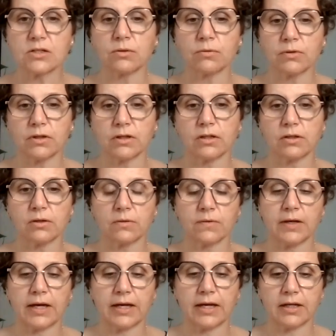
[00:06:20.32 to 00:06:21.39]
So we're going to go
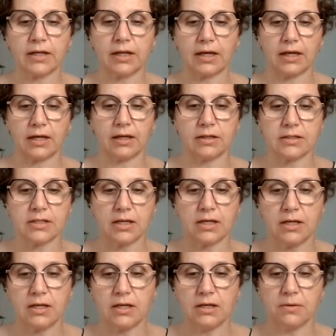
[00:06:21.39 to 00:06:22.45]
ahead and
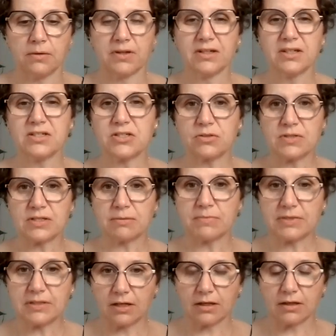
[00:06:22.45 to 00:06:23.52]
we're going to do
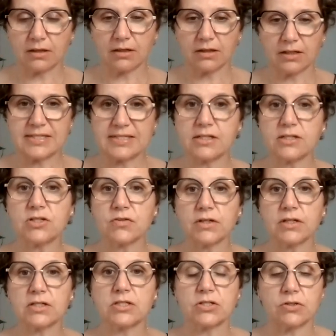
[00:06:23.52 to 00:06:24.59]
some a
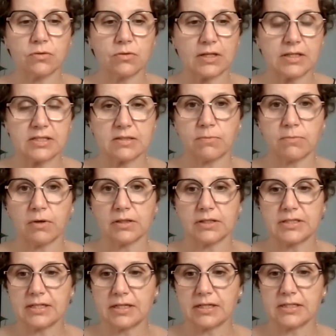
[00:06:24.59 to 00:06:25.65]
Acidri to that small
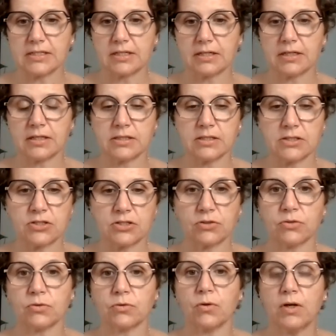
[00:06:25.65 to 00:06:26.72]
intestines
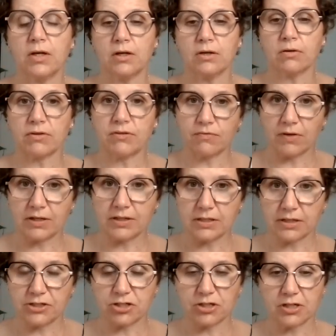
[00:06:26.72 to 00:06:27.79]
to refine
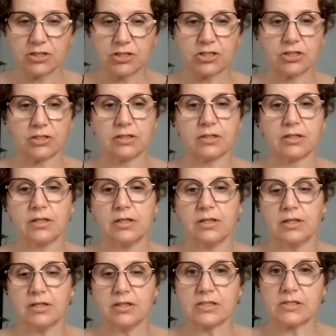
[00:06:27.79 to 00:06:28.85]
digestion.
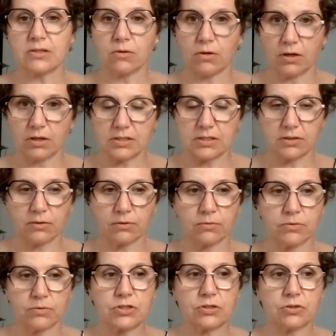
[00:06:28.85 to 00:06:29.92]
So
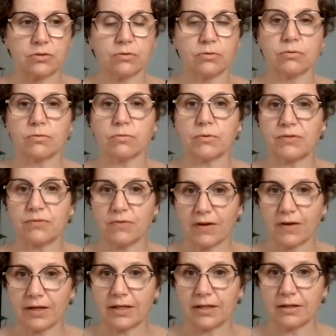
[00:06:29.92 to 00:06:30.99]
also to
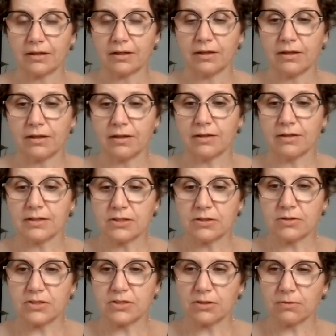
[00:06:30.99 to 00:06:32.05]
refine
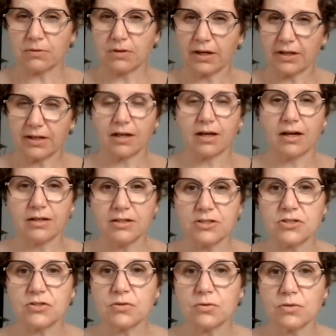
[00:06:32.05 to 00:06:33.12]
to kind of
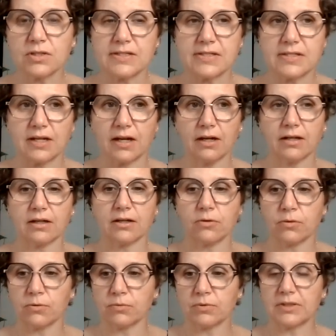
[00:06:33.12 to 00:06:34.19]
undo the
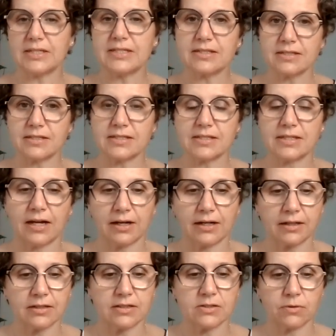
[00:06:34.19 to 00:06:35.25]
static or release the
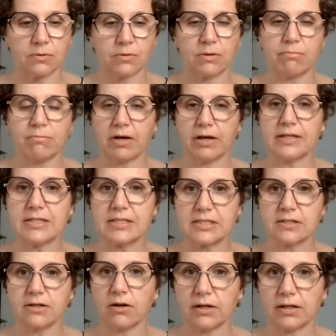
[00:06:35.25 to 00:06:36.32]
static. So the mind
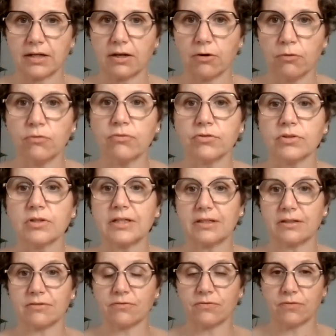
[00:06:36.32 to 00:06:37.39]
is not
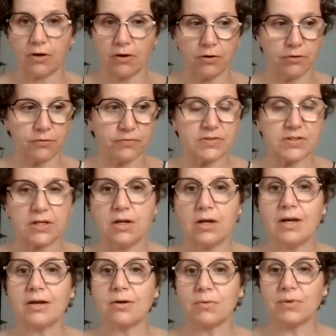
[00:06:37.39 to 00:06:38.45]
overly involved
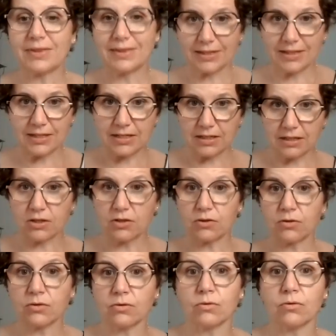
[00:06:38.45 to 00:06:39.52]
with leading
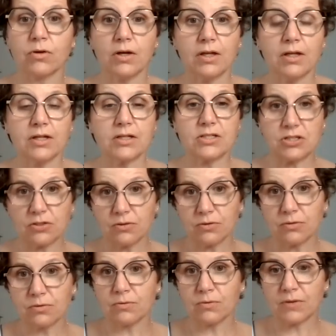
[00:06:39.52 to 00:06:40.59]
you
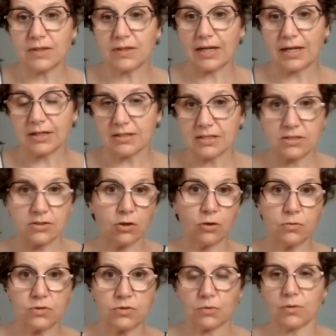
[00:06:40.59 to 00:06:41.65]
to the next
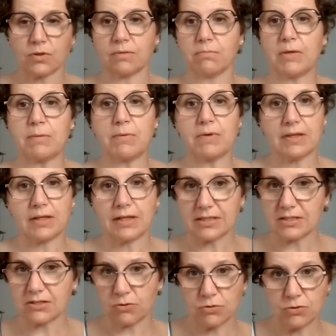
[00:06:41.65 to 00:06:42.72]
no door. Maybe the
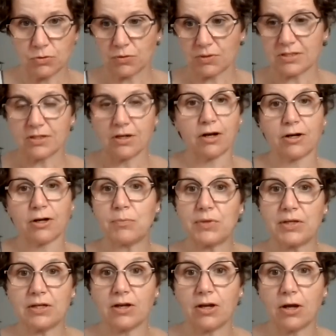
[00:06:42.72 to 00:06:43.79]
next no door is not going to
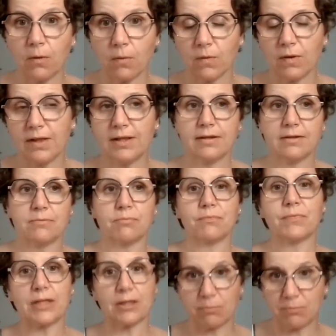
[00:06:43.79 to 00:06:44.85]
be a no.
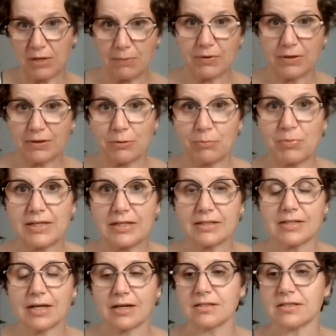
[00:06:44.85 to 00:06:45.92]
Maybe it'll be a
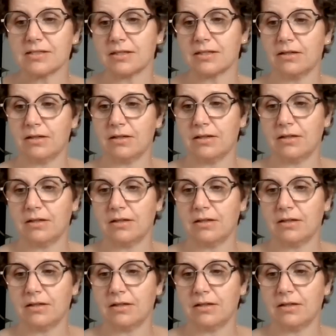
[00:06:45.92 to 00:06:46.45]
yes.